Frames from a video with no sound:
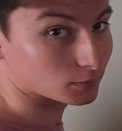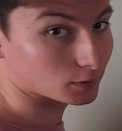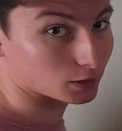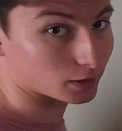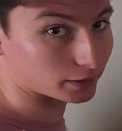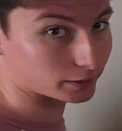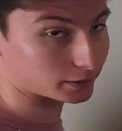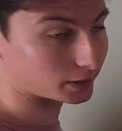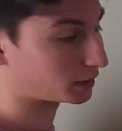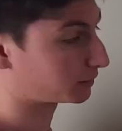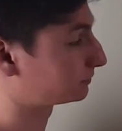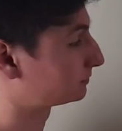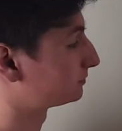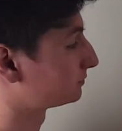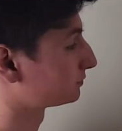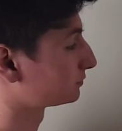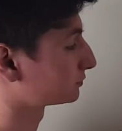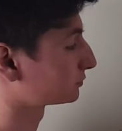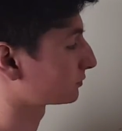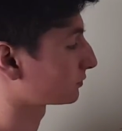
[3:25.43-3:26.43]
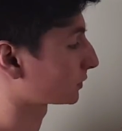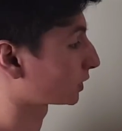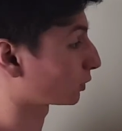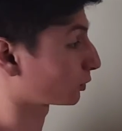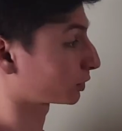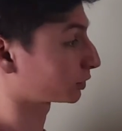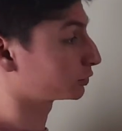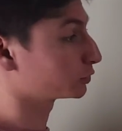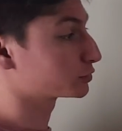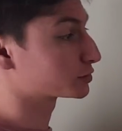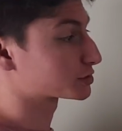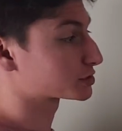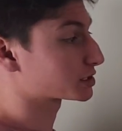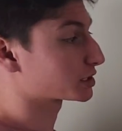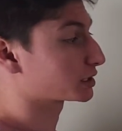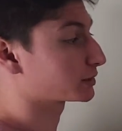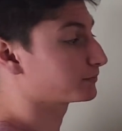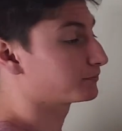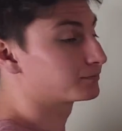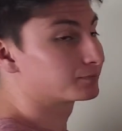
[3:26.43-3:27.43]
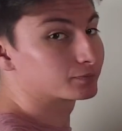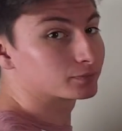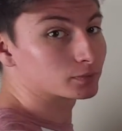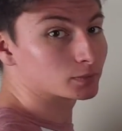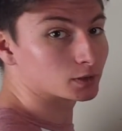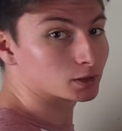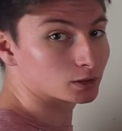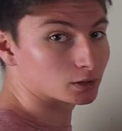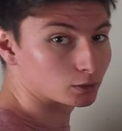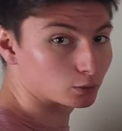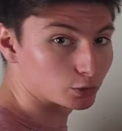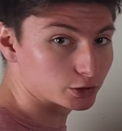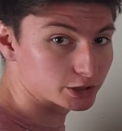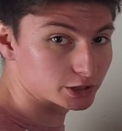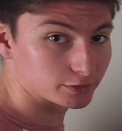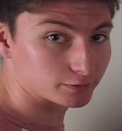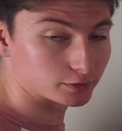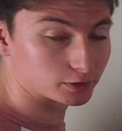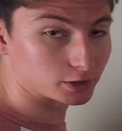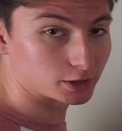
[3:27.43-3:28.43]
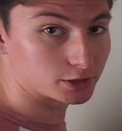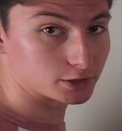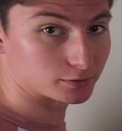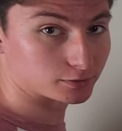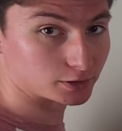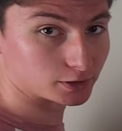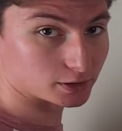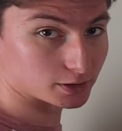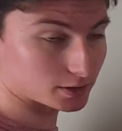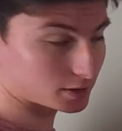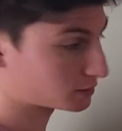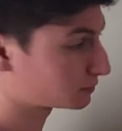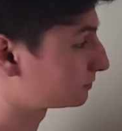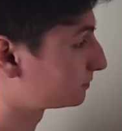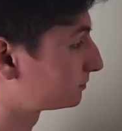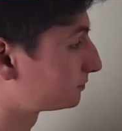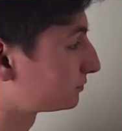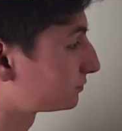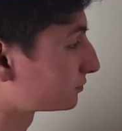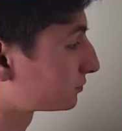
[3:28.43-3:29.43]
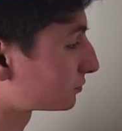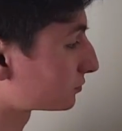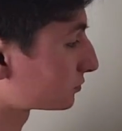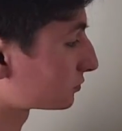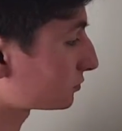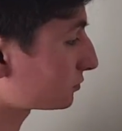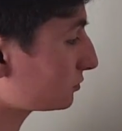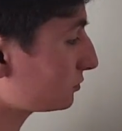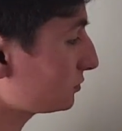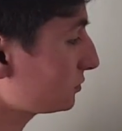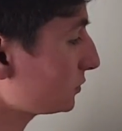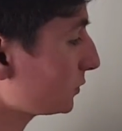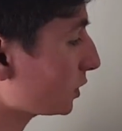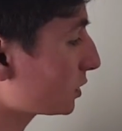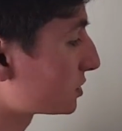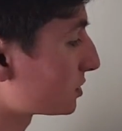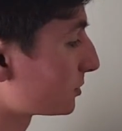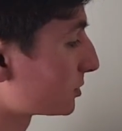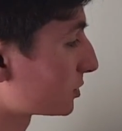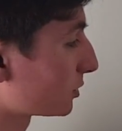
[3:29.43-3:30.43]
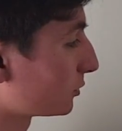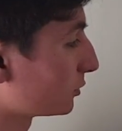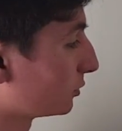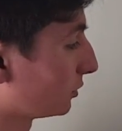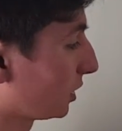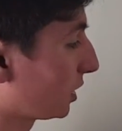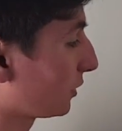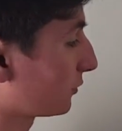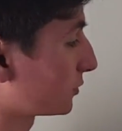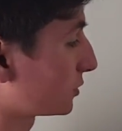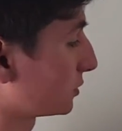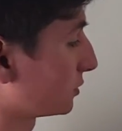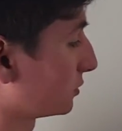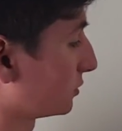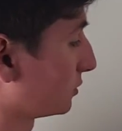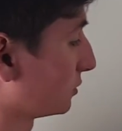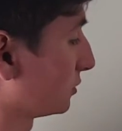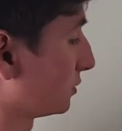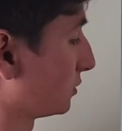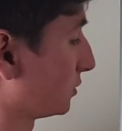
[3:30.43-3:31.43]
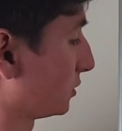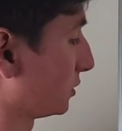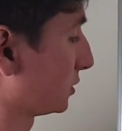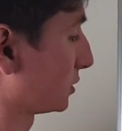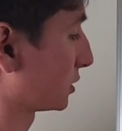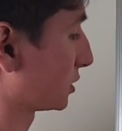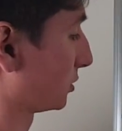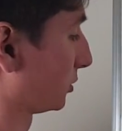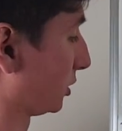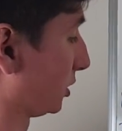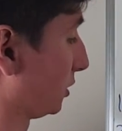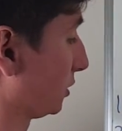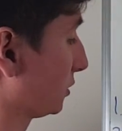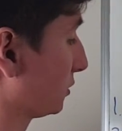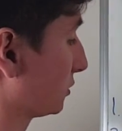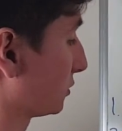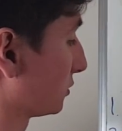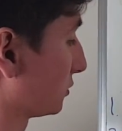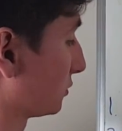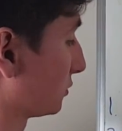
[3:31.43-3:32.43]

Like that. And we're going to do the same with each of these. So that means our new left is going to be here.